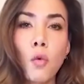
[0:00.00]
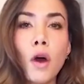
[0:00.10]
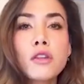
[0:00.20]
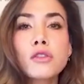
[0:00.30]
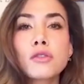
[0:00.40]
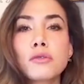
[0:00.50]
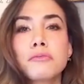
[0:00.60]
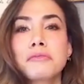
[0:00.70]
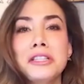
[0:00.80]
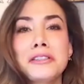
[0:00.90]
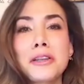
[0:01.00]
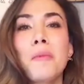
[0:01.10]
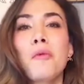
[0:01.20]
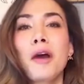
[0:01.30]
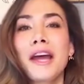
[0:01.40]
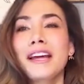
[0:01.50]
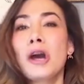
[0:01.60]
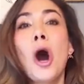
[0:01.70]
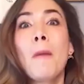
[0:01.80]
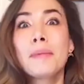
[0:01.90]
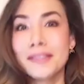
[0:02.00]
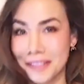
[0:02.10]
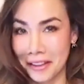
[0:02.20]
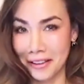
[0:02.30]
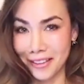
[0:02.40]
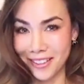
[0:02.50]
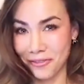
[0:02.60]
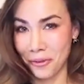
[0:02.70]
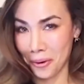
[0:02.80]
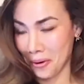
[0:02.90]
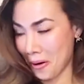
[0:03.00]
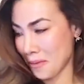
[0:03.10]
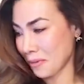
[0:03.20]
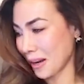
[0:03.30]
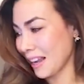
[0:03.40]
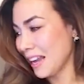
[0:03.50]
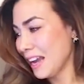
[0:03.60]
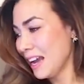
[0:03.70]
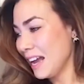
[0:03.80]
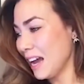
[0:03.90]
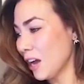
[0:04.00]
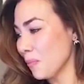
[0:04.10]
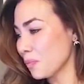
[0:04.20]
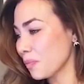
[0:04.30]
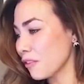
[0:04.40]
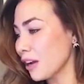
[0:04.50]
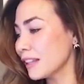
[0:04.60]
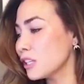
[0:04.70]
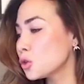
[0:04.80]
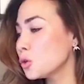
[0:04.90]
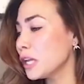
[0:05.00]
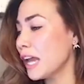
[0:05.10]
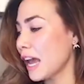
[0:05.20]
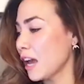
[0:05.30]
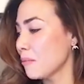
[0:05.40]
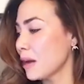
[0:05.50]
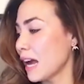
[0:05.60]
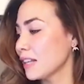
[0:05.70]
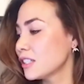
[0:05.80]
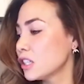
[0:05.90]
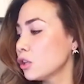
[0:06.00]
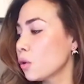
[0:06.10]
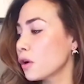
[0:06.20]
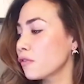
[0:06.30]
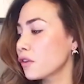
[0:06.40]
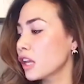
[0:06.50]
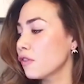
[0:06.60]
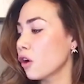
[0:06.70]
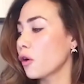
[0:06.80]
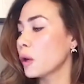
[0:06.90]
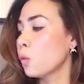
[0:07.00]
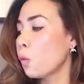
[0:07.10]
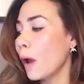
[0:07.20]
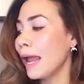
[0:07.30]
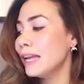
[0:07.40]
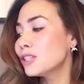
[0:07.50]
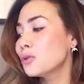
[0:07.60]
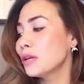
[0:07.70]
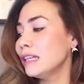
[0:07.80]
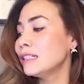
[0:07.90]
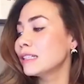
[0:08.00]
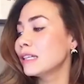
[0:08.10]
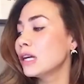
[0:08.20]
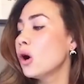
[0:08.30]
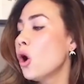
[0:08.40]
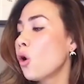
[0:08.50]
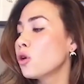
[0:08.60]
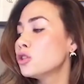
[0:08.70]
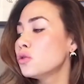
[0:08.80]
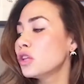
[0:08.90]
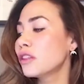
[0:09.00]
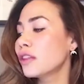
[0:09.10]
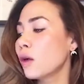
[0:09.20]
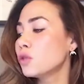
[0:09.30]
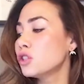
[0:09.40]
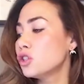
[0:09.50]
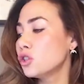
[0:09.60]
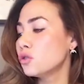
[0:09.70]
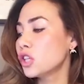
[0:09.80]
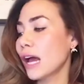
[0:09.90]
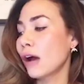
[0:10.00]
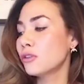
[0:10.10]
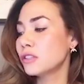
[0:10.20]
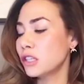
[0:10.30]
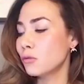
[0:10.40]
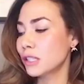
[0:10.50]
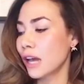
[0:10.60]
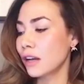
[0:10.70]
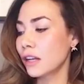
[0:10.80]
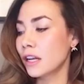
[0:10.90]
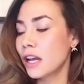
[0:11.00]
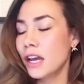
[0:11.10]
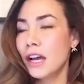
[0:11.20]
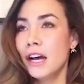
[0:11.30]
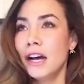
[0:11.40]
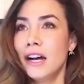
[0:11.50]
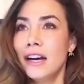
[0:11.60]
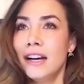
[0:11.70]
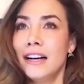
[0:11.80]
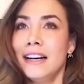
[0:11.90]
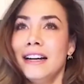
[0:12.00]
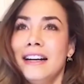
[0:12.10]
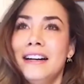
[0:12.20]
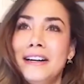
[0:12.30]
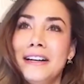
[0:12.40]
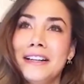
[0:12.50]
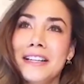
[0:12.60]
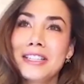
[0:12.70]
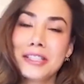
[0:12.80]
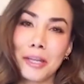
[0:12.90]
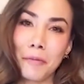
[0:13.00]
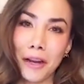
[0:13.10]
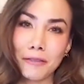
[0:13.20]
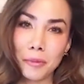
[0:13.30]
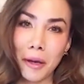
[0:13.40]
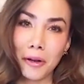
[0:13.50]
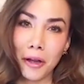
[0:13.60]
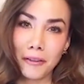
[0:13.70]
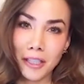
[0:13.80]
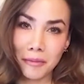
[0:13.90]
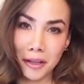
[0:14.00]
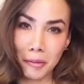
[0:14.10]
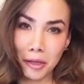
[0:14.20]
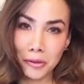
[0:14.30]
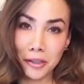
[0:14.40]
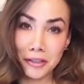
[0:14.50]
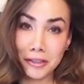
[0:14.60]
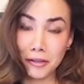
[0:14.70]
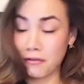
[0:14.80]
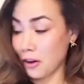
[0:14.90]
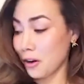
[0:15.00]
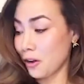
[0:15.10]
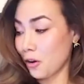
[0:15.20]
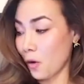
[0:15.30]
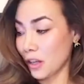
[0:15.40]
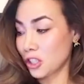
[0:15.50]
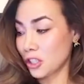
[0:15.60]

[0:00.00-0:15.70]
you know, was in some way compensated for her heartbreak. Finally, Julie M asked, did Lauren forgive Ari way too easily, or do you think that was due to how the scene was edited? This is something I've spent a lot of time thinking about, Julie. This is a very good